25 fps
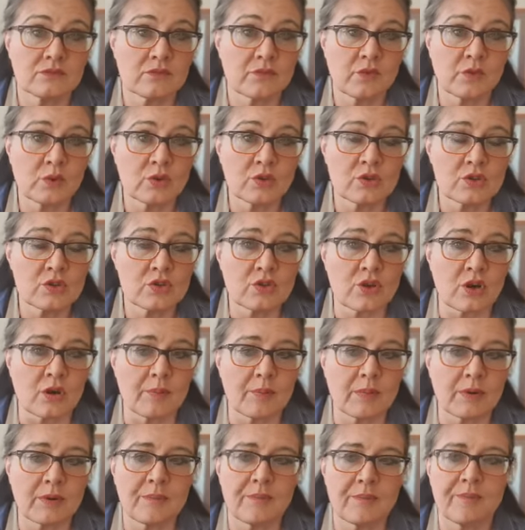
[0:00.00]
Full
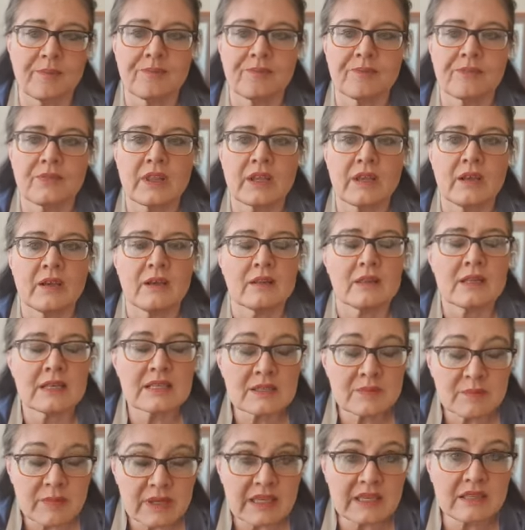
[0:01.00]
stop.
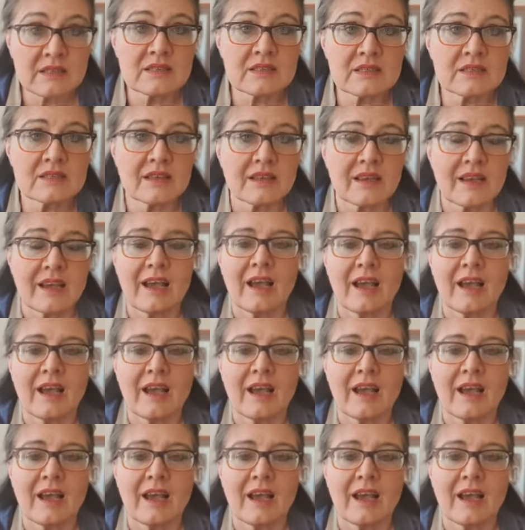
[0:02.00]
This means